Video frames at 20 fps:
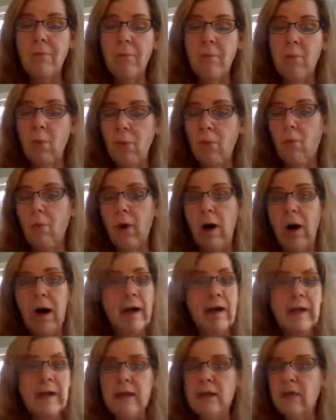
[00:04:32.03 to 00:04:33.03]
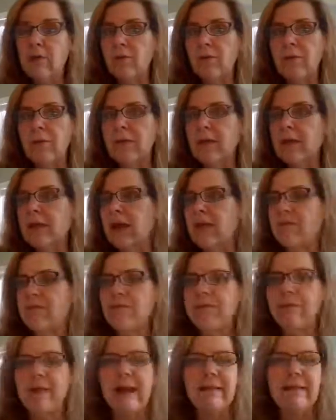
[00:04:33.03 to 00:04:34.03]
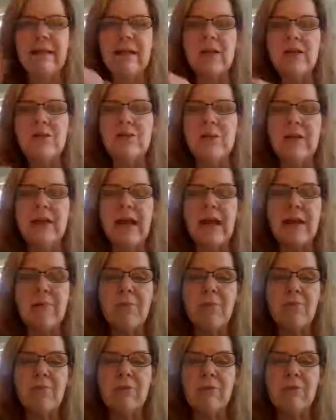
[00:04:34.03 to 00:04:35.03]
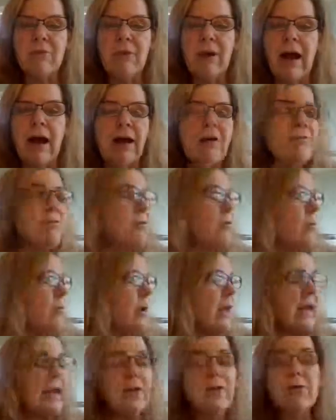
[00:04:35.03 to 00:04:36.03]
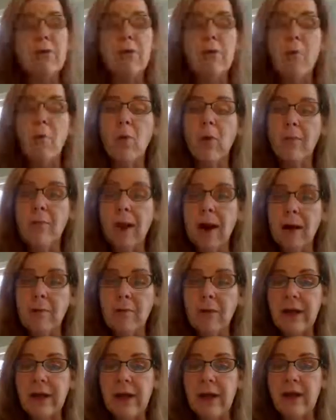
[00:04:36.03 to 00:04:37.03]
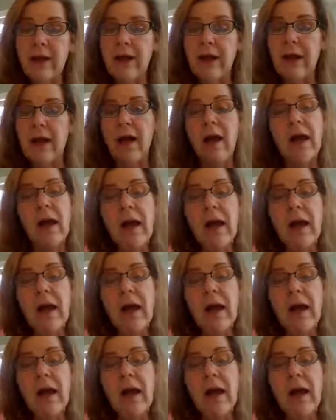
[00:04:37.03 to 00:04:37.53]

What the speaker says: we'll walk and he'll get slightly into a neighbor's grass or we'll get into a more public area.